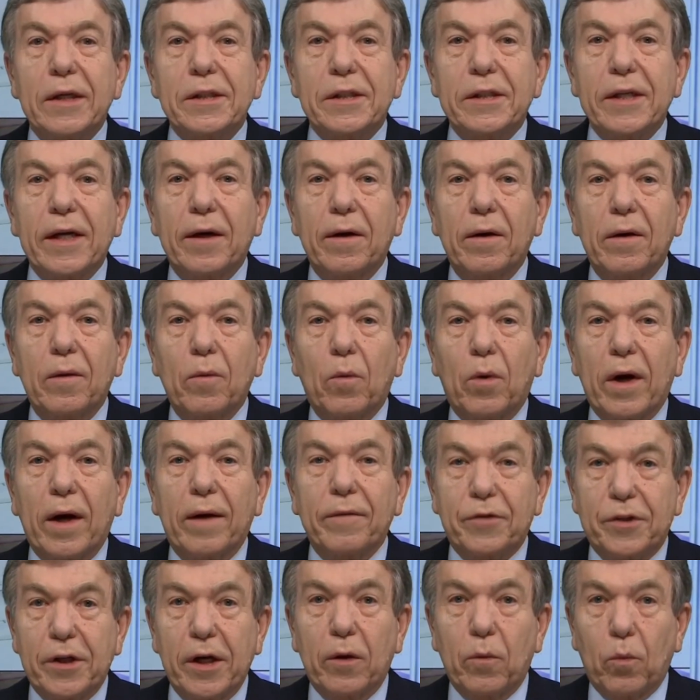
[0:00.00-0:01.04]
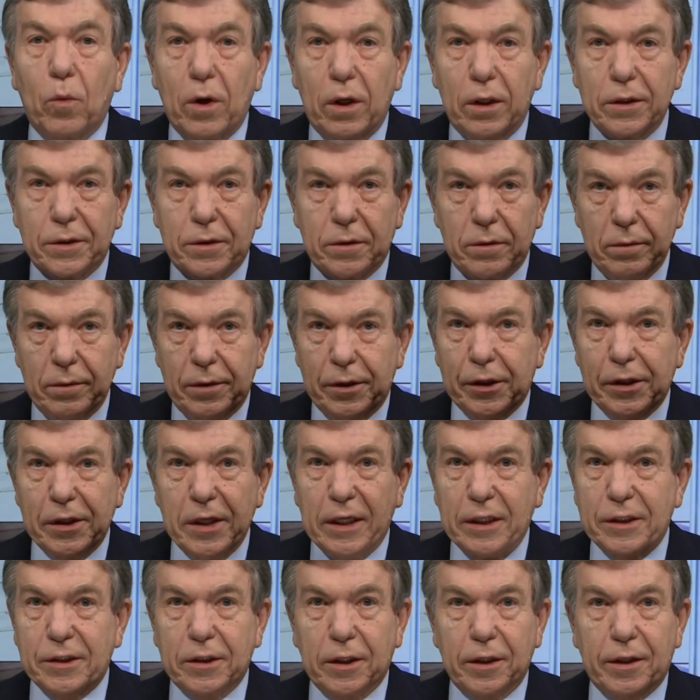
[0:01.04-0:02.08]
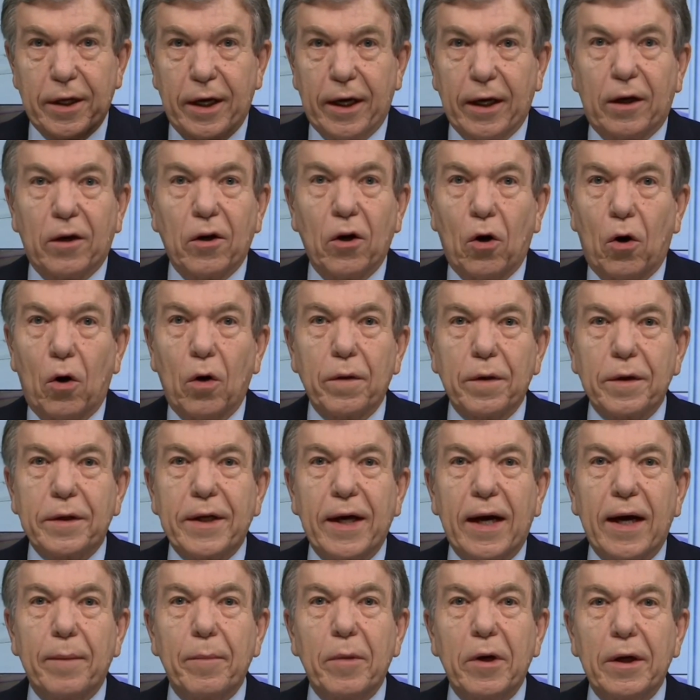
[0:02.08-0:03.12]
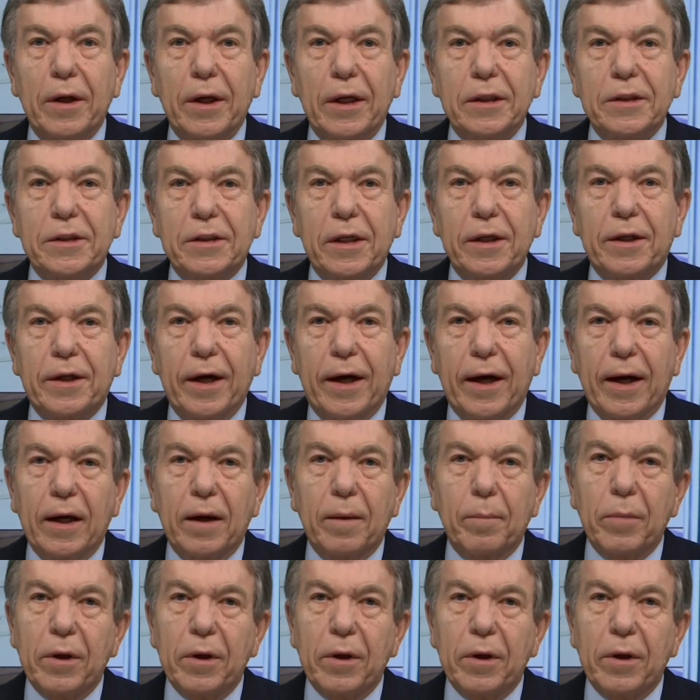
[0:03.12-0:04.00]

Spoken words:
what I've said was this needs to take all the time it needs to take,